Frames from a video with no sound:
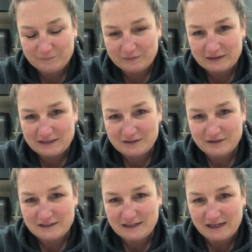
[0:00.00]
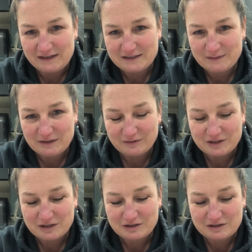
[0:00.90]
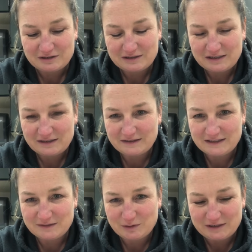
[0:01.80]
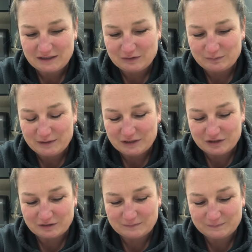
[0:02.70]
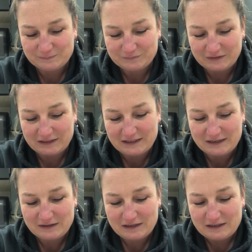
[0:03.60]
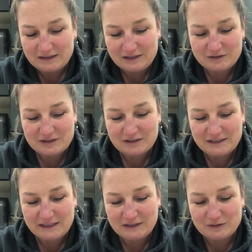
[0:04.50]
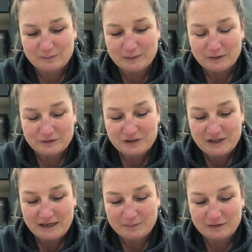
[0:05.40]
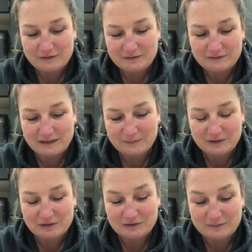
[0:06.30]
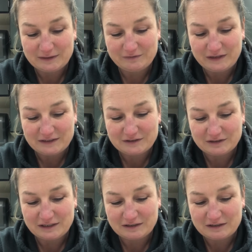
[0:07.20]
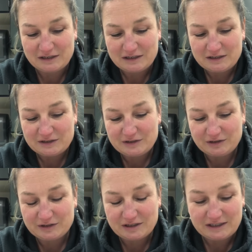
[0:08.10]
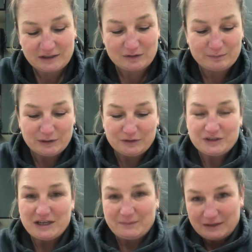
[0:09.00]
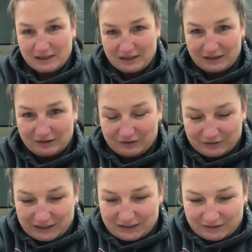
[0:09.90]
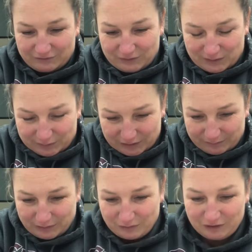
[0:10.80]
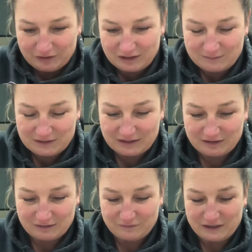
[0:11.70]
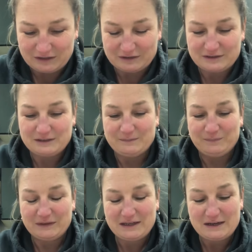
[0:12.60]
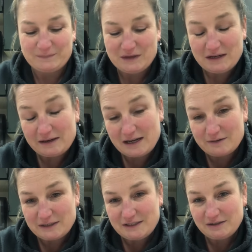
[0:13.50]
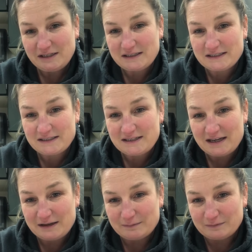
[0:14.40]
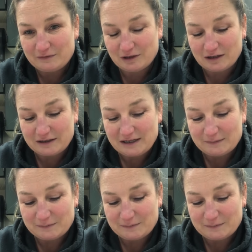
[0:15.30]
Okay, so this hand is my little turner. This one is a little pincher. Okay, and you'll start to get a little bowl shape. And I'm going to go a little bit faster here. So you'll start to get a little bowl shape, and then you'll get enough room to put both your thumbs in there and your fingers. Okay, now we still need the stem for our cup.